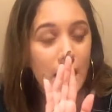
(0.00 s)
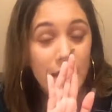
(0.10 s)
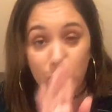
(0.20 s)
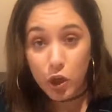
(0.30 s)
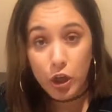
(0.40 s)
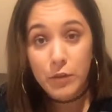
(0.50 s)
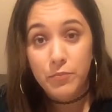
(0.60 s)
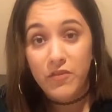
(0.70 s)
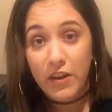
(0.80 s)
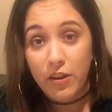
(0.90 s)
And it
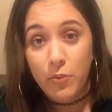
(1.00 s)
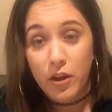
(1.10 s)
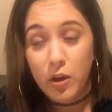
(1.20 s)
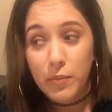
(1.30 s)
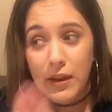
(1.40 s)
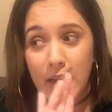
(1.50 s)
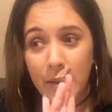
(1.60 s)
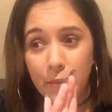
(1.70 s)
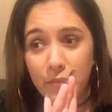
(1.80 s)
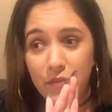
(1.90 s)
could very well
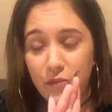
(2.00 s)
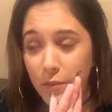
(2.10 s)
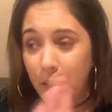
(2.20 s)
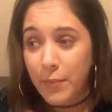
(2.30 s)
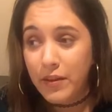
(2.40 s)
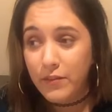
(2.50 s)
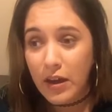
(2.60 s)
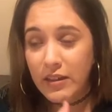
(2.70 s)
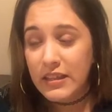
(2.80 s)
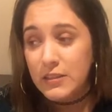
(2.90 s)
be but
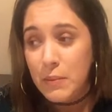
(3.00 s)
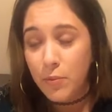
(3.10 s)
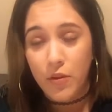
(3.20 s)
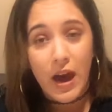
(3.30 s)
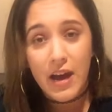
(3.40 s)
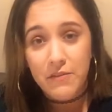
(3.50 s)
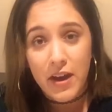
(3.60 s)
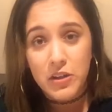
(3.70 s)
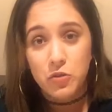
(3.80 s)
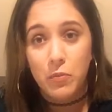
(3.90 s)
at least the people that I've
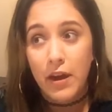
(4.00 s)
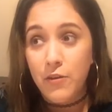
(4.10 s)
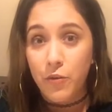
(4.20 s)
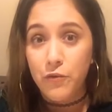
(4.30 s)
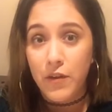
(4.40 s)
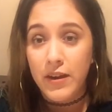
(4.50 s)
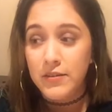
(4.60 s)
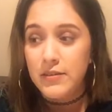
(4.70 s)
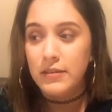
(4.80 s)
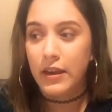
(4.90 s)
asked, my own
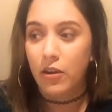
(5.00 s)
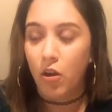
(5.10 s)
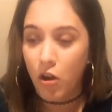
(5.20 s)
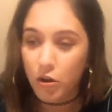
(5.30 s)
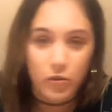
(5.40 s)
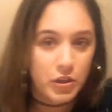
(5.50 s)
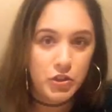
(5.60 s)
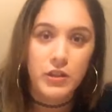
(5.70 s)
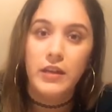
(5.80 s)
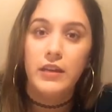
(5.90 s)
friends that are
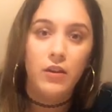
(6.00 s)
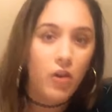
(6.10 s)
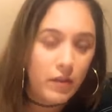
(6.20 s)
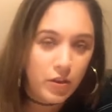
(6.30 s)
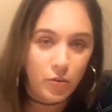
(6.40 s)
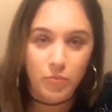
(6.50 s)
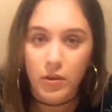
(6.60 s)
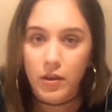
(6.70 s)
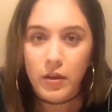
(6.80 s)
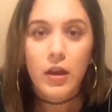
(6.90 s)
Christian and, you know,
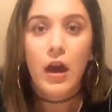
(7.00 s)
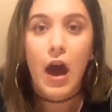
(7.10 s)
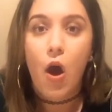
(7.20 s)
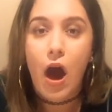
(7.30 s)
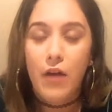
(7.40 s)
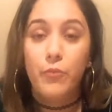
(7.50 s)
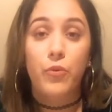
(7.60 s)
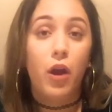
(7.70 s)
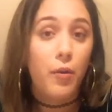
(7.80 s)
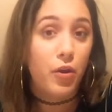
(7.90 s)

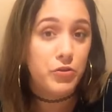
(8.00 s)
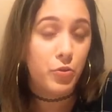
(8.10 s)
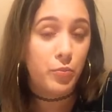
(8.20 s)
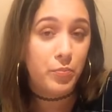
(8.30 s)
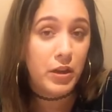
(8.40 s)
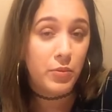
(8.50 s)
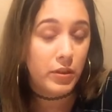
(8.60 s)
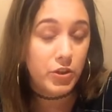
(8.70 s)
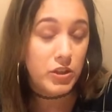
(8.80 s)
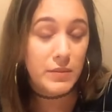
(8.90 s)
are also pretty
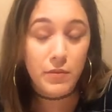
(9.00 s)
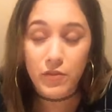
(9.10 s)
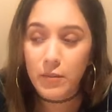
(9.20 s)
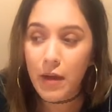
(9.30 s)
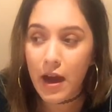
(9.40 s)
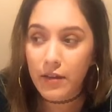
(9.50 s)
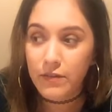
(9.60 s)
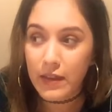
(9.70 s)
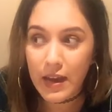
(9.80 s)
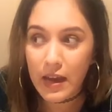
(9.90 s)
religious, some of them,
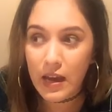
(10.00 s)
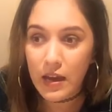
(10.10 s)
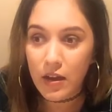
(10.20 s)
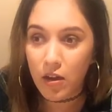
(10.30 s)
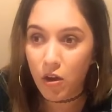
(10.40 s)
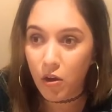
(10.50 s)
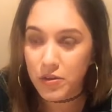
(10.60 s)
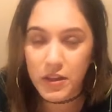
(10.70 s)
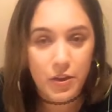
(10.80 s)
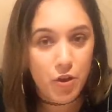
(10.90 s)
they all
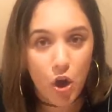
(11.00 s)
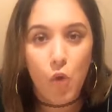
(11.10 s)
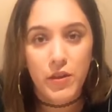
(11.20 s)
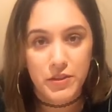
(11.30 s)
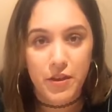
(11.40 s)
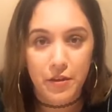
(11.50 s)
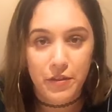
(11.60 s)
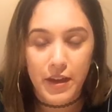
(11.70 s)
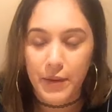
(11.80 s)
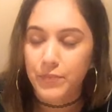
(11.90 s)
said, no, that's not
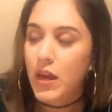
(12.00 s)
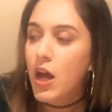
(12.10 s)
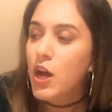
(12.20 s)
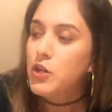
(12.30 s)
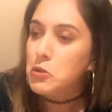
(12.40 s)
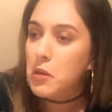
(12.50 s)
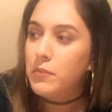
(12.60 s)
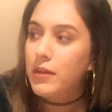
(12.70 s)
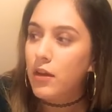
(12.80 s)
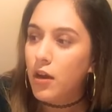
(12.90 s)
a thing. So
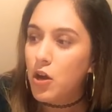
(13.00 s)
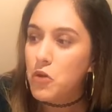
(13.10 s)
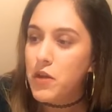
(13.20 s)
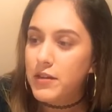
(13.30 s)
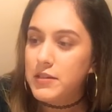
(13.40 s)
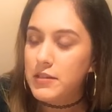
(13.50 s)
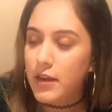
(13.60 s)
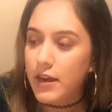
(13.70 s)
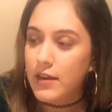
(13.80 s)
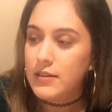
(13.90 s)
I'm like, oh, that's
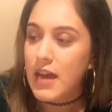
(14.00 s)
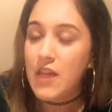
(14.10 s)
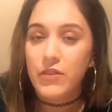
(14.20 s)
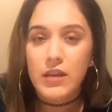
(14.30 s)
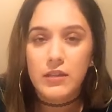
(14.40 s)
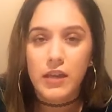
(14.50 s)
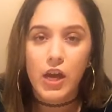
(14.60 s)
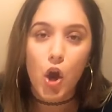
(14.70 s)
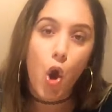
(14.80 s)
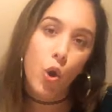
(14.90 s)
nice. And then he's
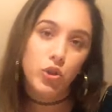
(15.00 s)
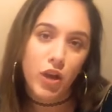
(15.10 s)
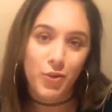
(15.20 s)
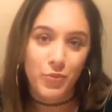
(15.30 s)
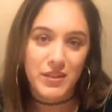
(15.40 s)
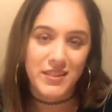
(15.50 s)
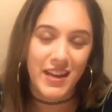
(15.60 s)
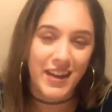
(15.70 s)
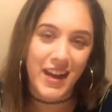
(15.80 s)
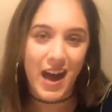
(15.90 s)
like, hold on 1
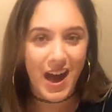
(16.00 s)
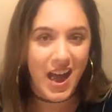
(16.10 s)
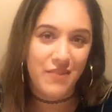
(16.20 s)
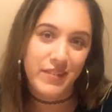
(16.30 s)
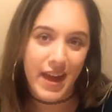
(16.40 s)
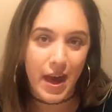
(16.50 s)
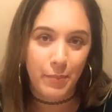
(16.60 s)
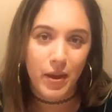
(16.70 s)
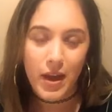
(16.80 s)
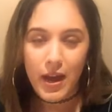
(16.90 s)
second, I have an
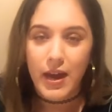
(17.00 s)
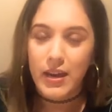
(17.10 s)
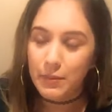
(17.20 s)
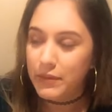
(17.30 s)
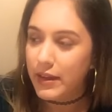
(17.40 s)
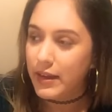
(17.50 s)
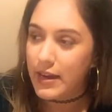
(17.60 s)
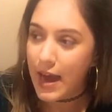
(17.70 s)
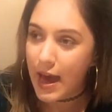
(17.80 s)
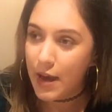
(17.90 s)
app. And I'm like,
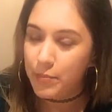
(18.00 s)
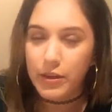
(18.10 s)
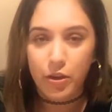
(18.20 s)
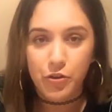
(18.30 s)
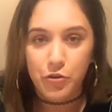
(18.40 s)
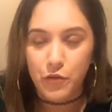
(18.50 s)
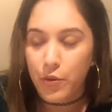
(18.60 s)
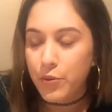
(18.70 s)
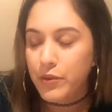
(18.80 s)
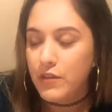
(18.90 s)
an app, like on your
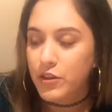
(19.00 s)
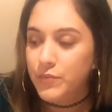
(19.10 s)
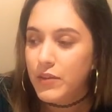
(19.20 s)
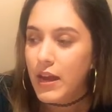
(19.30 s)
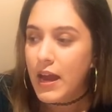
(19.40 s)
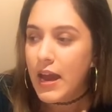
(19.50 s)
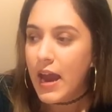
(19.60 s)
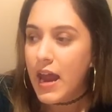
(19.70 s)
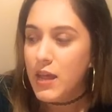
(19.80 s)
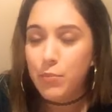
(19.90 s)
phone or whatever.
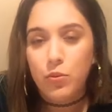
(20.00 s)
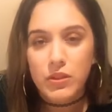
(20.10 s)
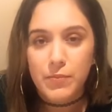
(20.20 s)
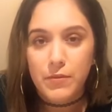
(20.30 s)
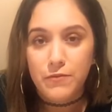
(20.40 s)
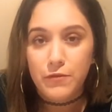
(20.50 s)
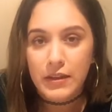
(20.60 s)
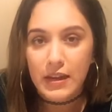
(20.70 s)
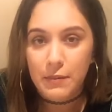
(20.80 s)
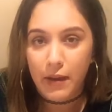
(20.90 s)
And he pulls up the
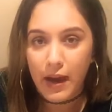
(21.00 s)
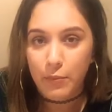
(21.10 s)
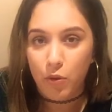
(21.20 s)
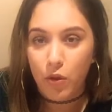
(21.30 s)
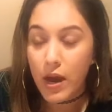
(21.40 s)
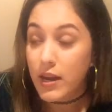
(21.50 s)
freaking Bible.